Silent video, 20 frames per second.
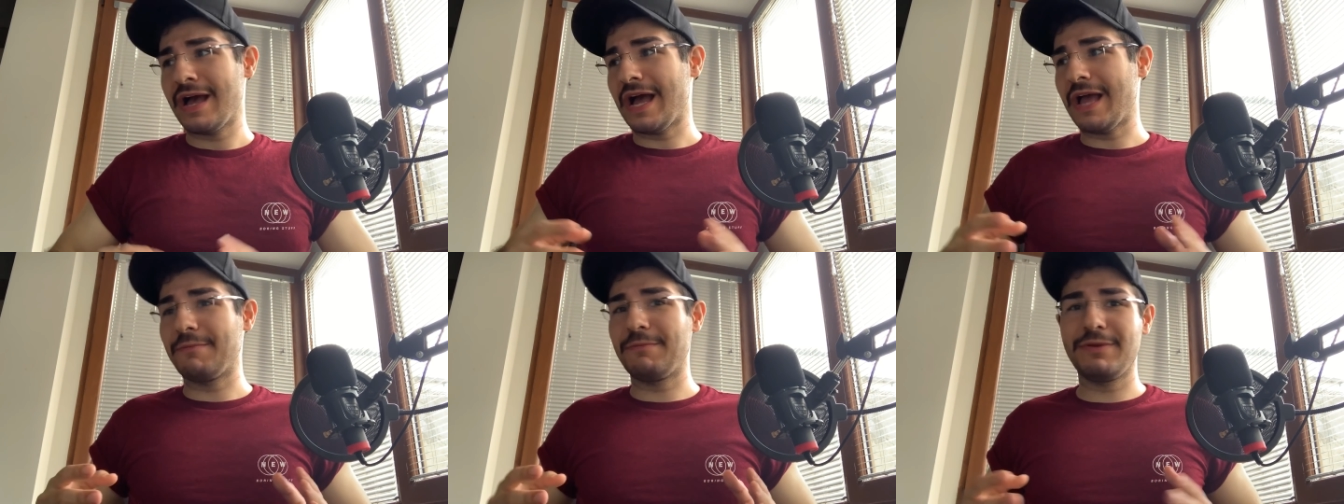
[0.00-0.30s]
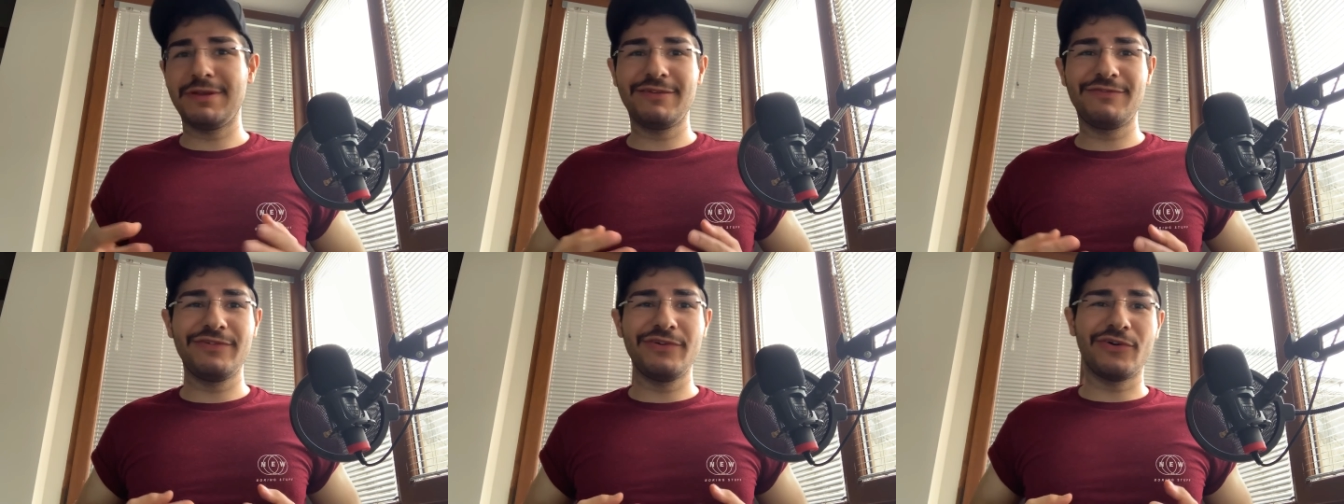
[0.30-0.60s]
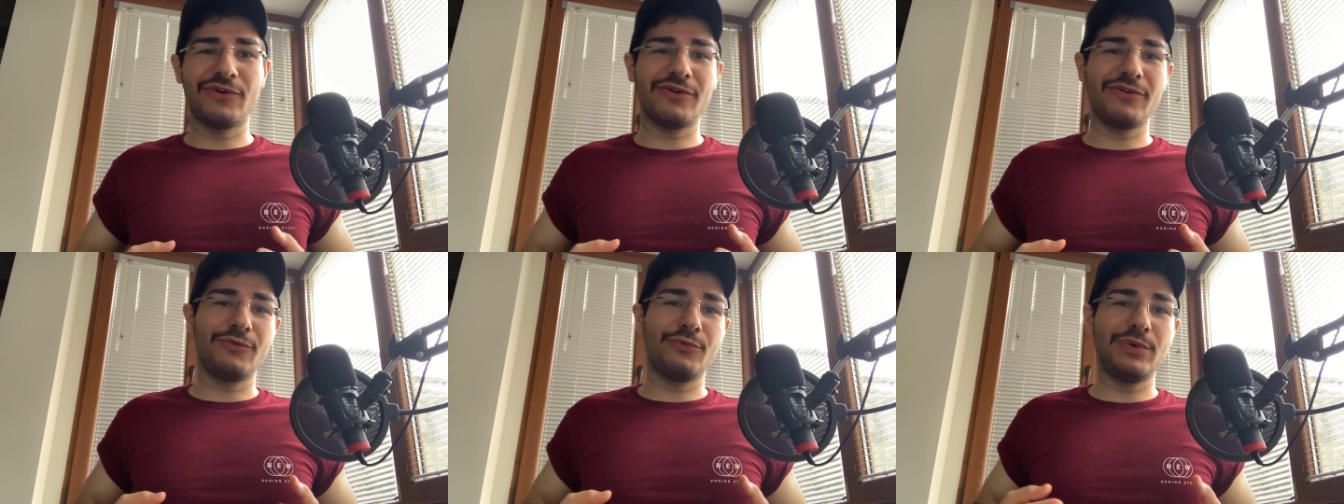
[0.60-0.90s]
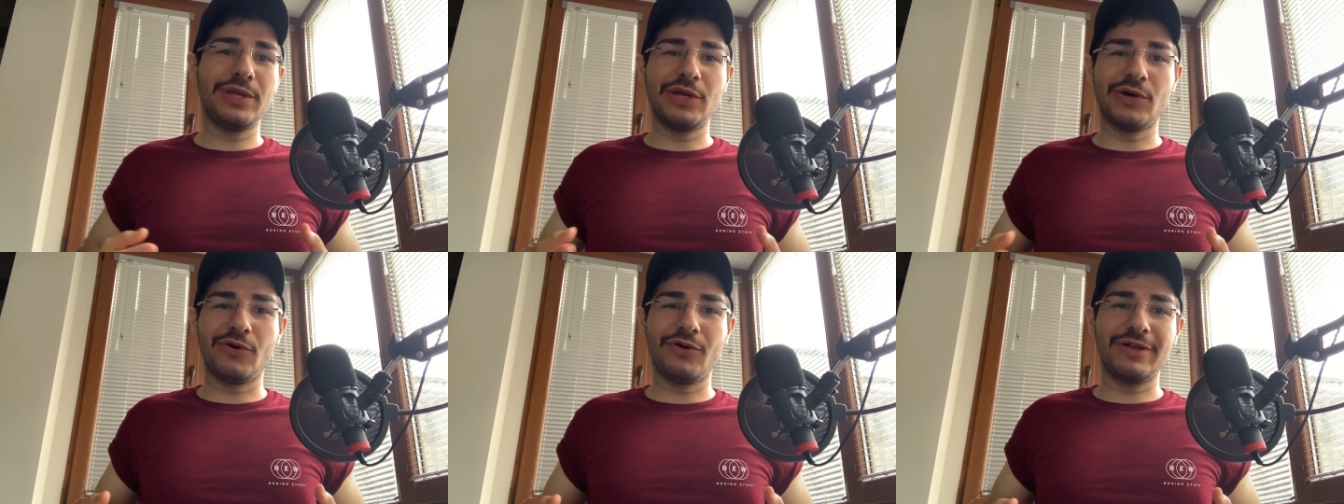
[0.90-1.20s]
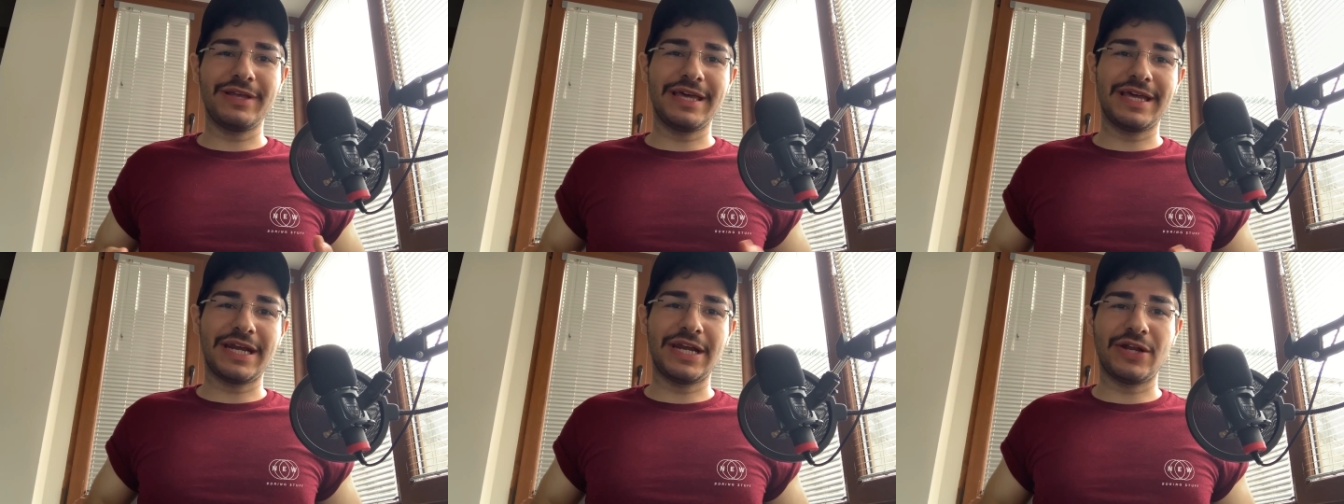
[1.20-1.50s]
I believe you all, we
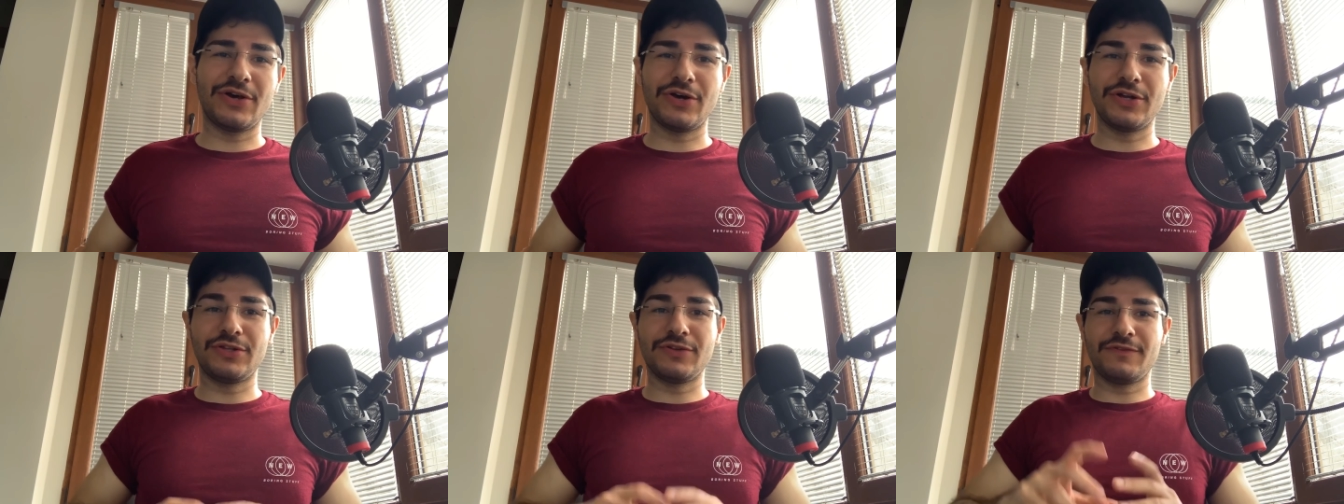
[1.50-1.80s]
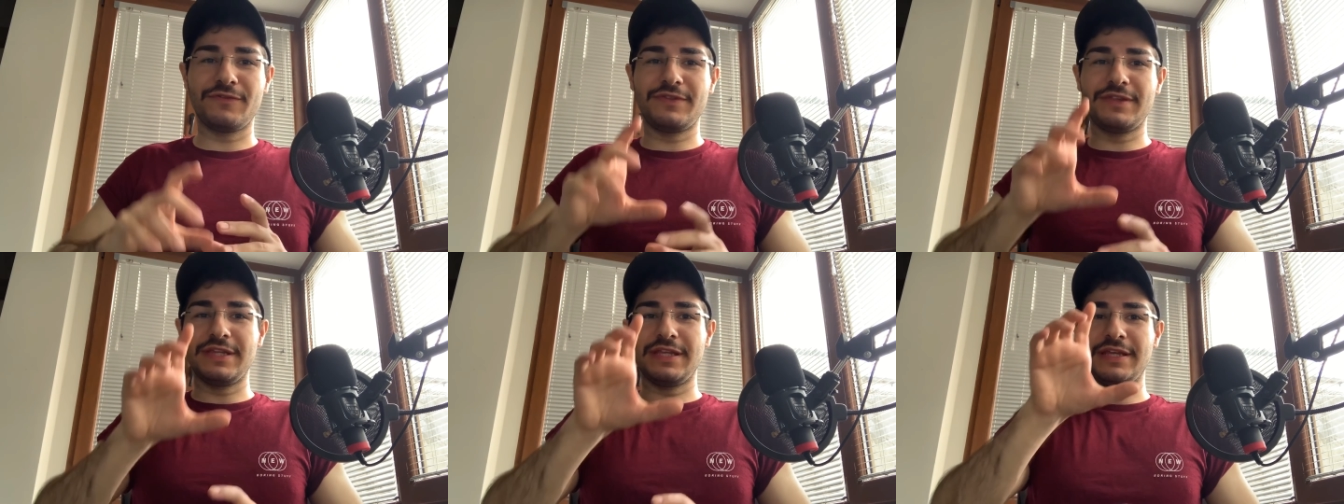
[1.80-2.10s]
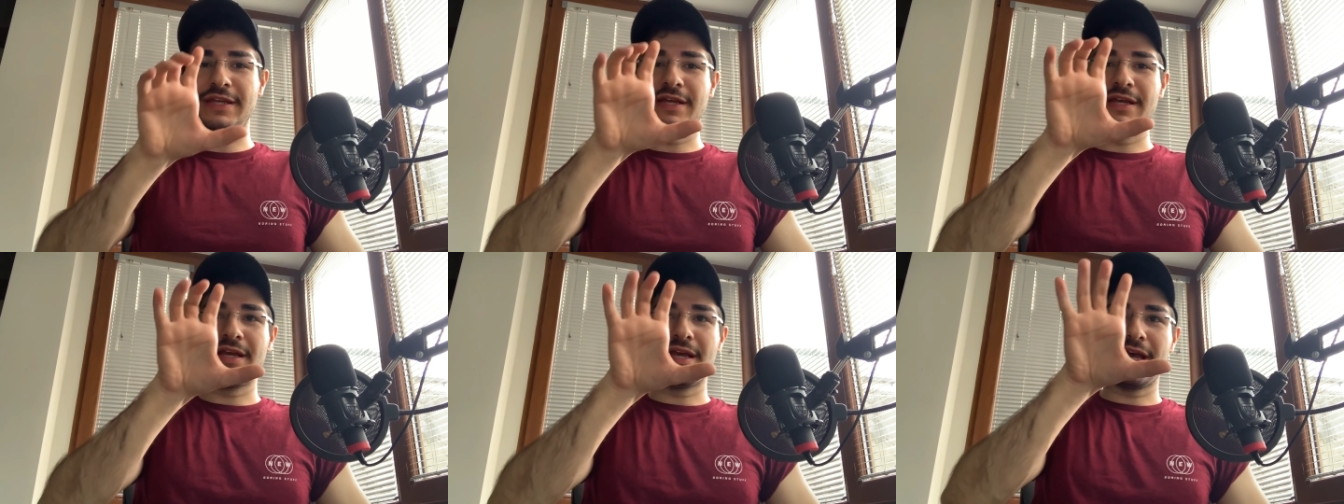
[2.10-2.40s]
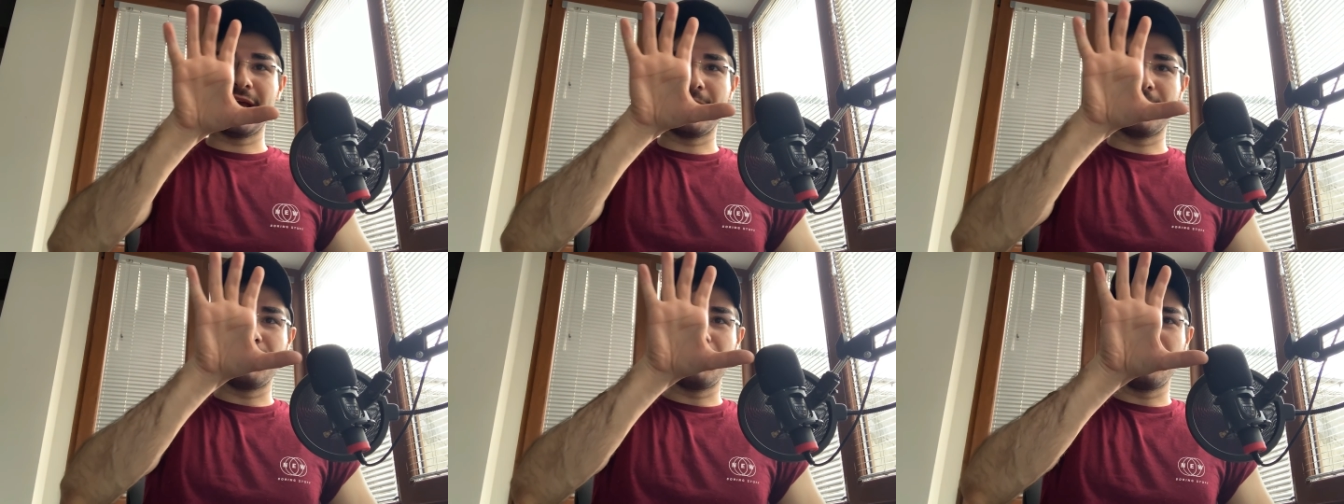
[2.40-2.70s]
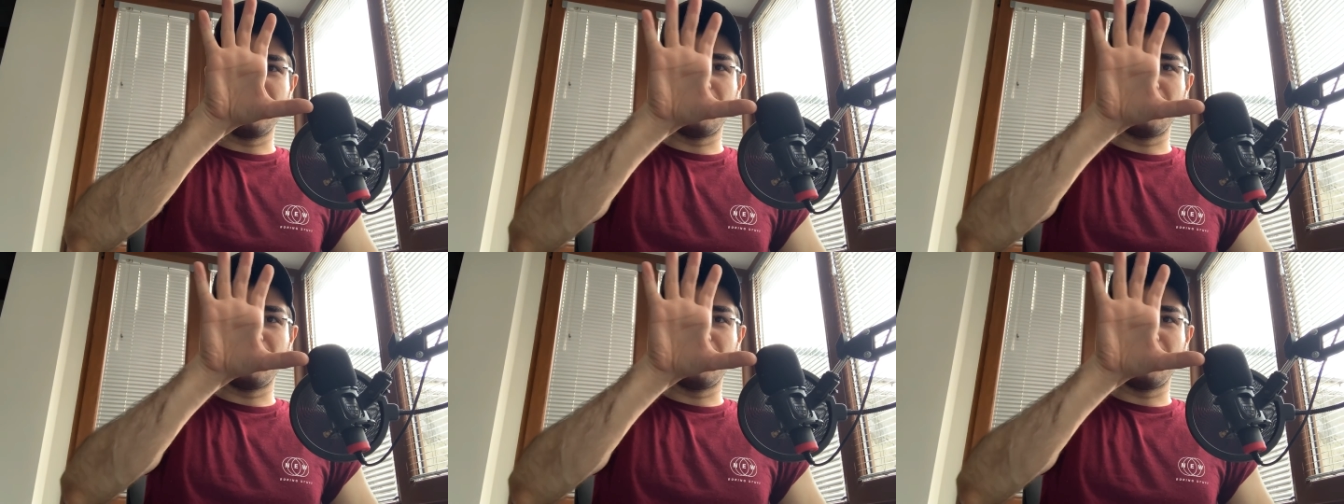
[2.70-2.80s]
all get annoyed of the um,